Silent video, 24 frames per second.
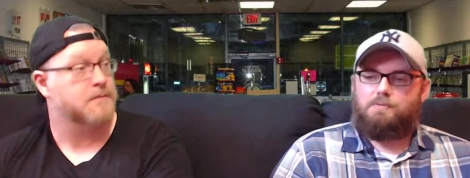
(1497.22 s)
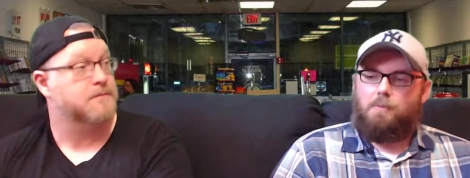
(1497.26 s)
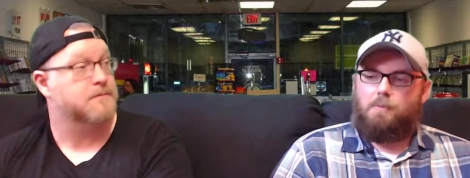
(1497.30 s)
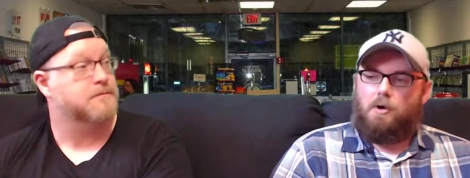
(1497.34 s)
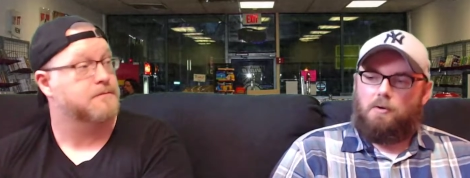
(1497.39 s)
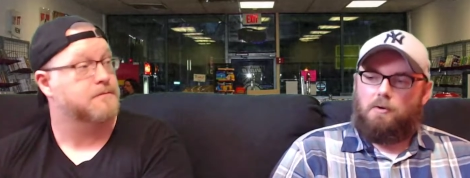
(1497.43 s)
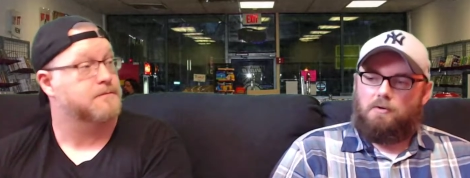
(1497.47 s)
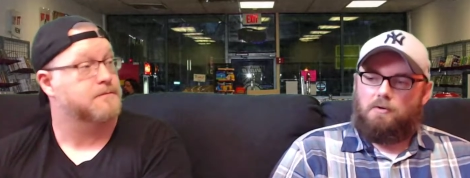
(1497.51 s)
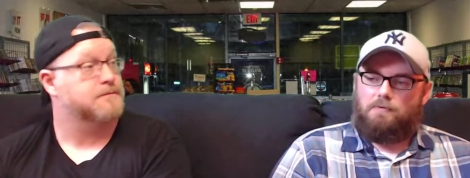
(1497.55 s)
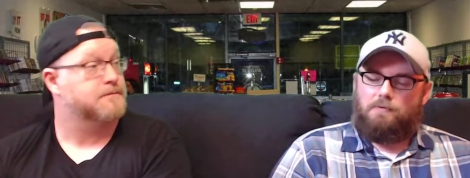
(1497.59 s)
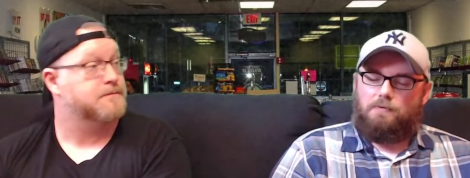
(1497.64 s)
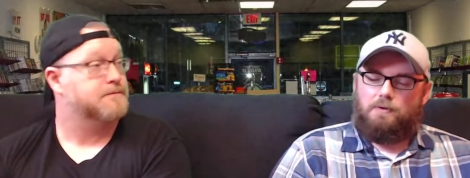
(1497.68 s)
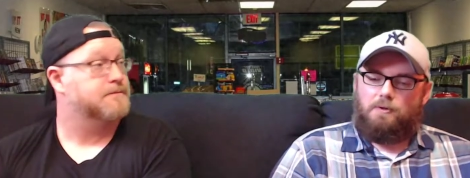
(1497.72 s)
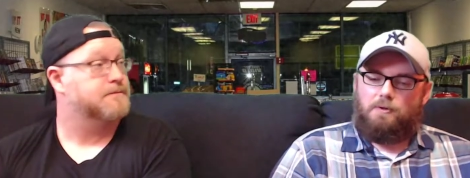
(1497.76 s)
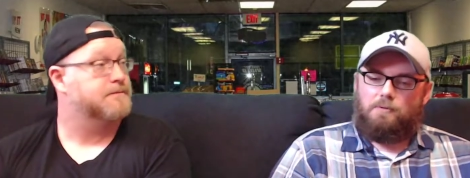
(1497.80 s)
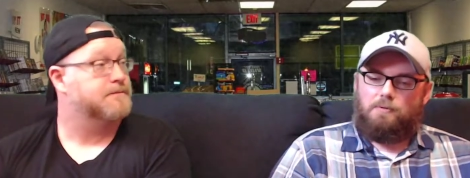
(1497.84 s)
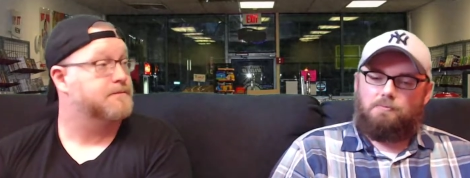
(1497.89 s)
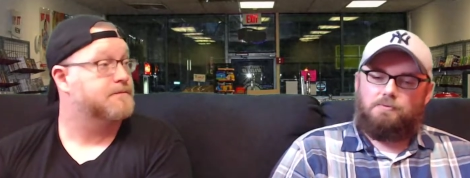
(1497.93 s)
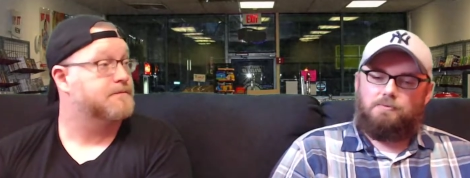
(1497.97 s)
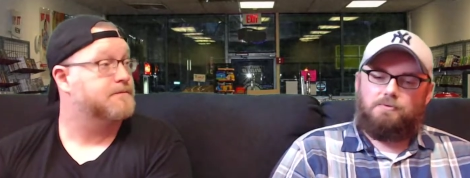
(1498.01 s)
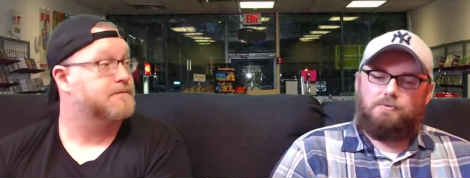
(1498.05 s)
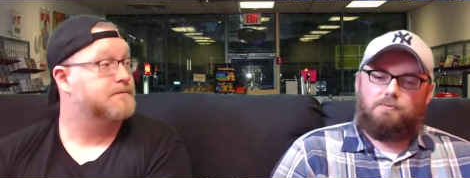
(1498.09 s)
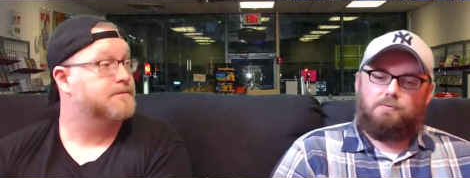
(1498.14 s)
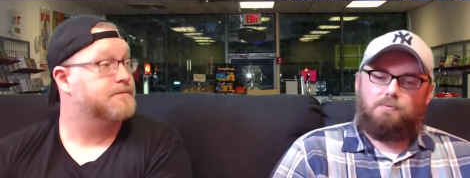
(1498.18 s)
Speaker 1: smaller
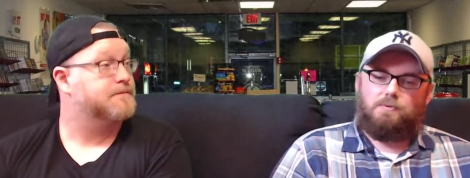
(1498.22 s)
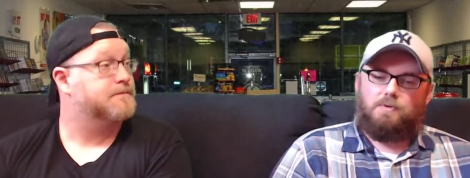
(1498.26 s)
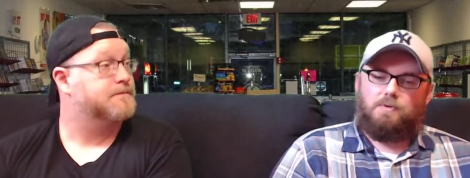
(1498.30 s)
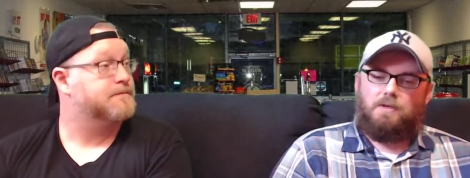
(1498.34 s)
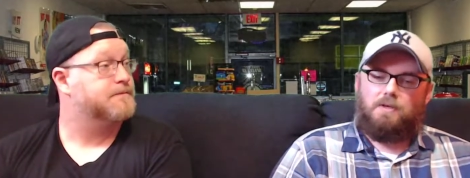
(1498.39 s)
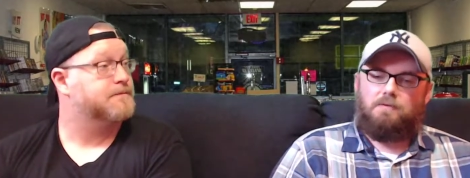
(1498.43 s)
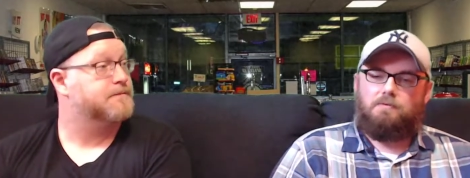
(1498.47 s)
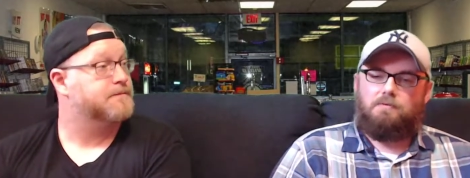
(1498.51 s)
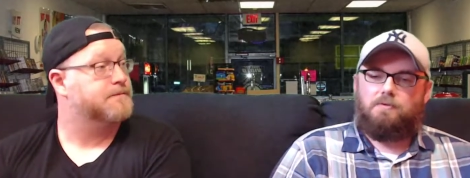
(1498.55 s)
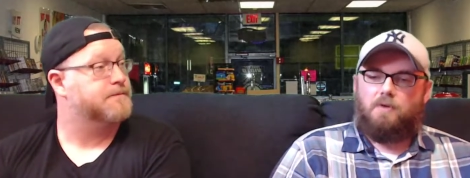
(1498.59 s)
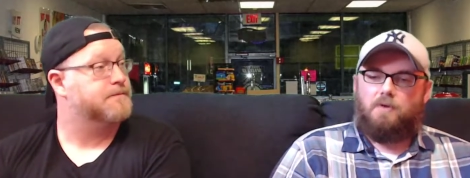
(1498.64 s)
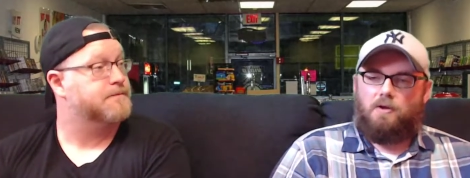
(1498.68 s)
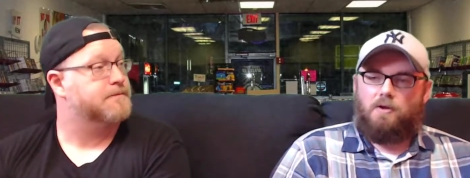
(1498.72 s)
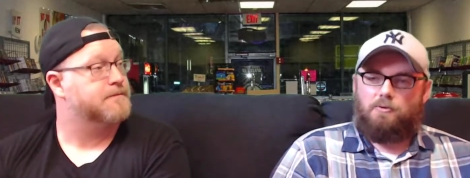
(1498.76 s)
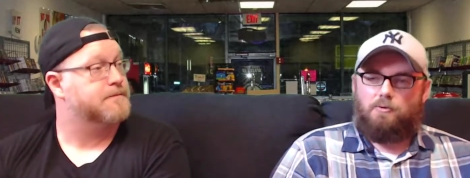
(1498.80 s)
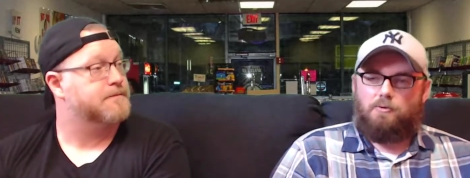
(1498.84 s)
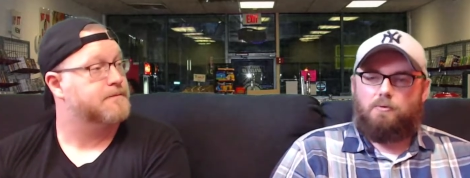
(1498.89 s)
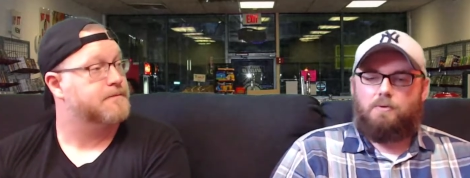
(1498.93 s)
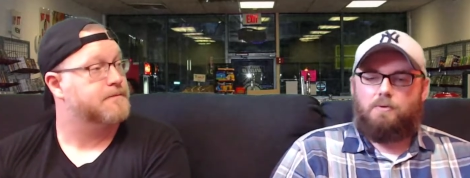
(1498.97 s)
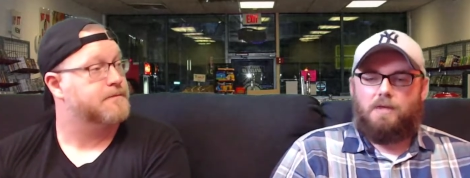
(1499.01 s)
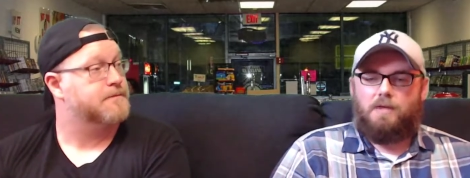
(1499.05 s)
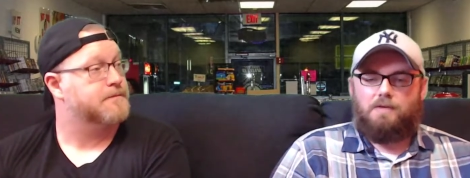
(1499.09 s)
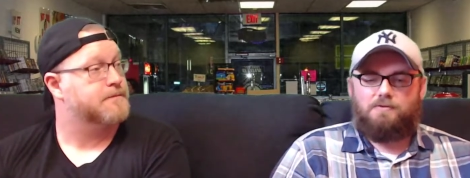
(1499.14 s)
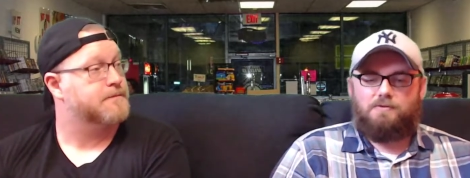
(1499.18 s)
films where they've gone through and
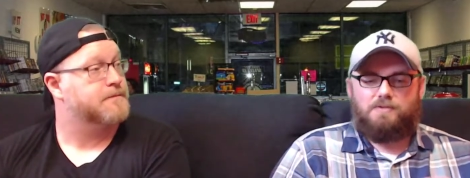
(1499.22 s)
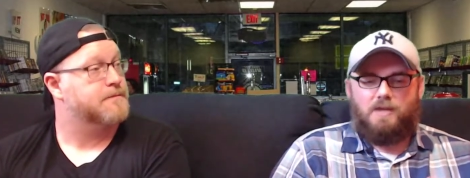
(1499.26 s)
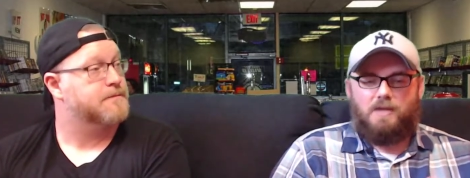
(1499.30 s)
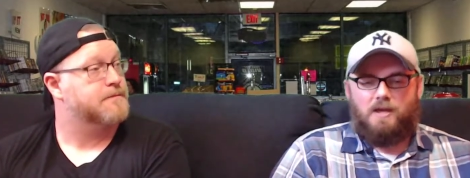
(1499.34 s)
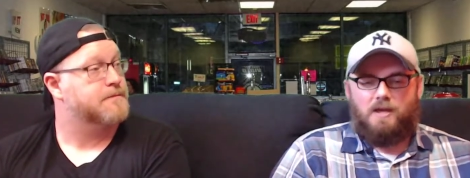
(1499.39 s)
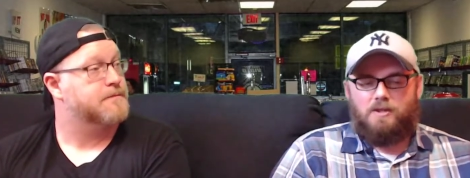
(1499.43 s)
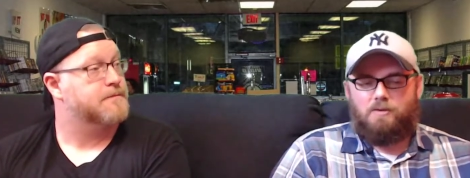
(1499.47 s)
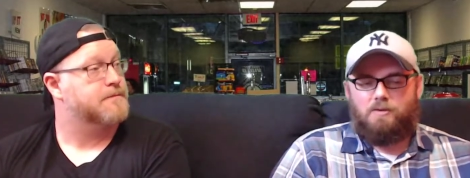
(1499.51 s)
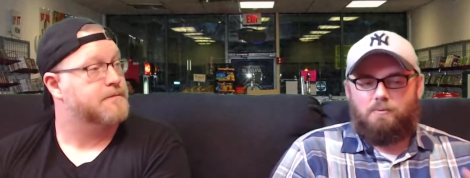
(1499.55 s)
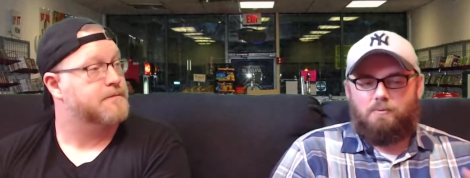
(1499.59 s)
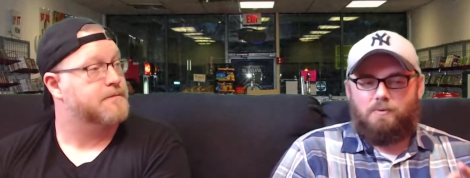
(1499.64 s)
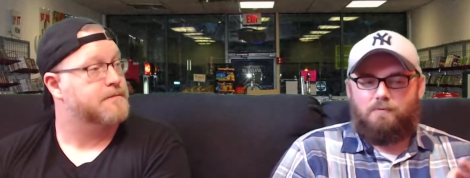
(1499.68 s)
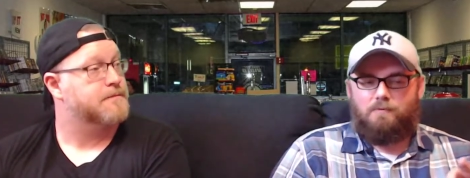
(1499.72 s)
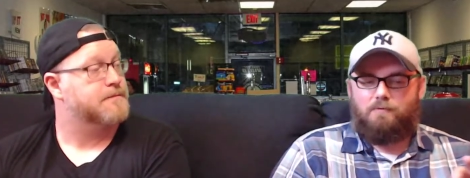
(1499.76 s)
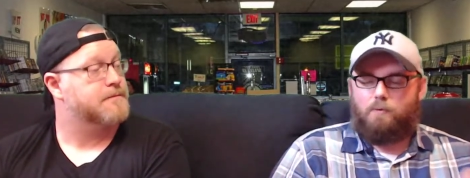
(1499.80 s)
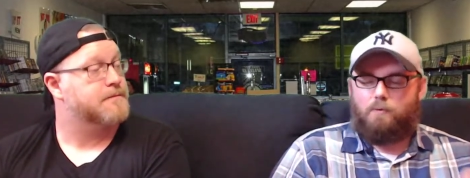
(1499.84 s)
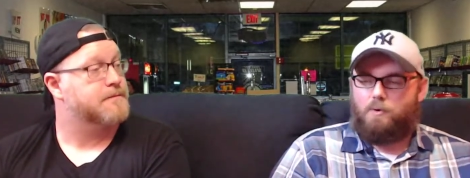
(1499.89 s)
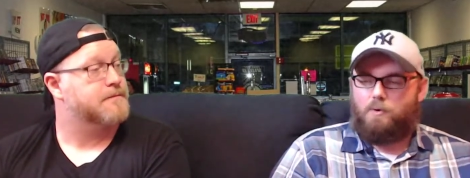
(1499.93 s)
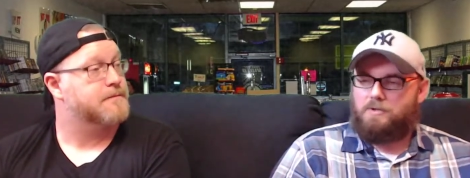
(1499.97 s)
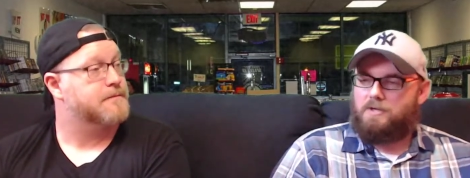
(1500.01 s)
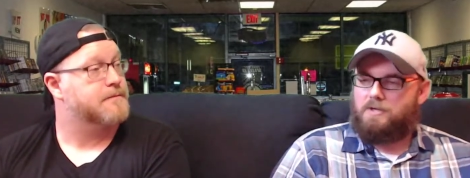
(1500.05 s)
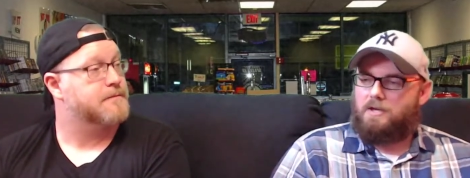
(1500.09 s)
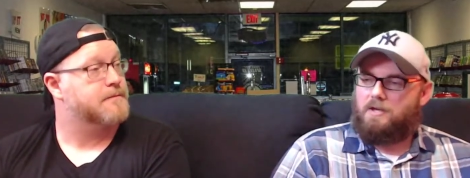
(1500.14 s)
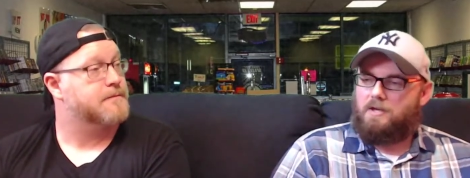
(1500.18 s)
they've scanned them in
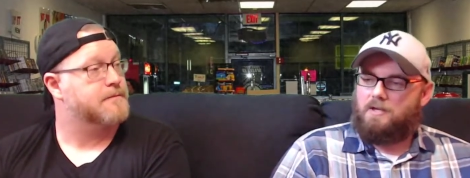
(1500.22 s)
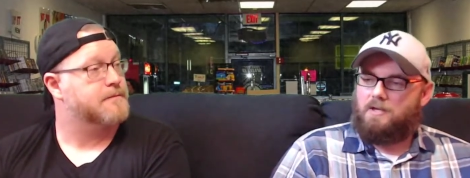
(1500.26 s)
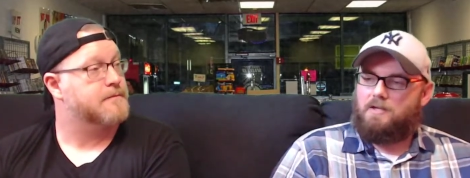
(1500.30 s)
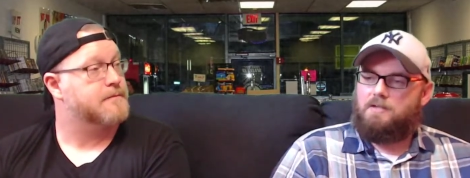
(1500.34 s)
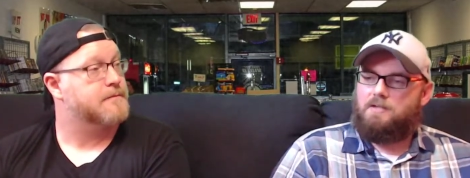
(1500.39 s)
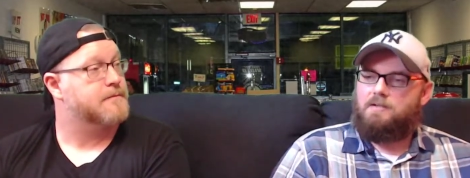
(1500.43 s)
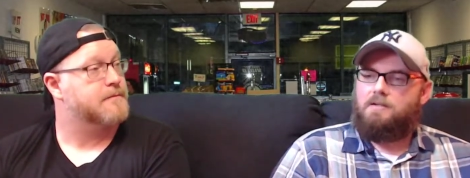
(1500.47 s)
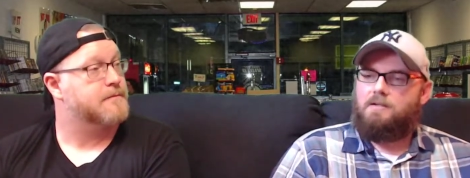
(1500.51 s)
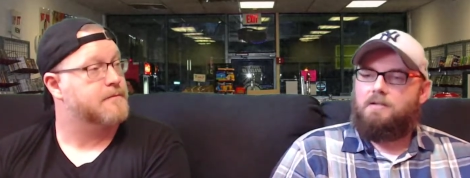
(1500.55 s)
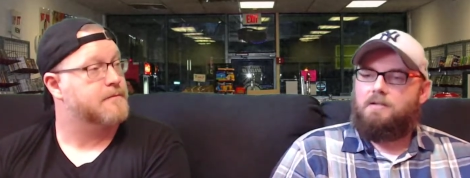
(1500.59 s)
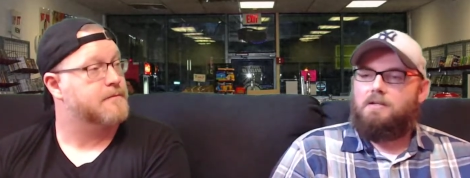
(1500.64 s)
4K,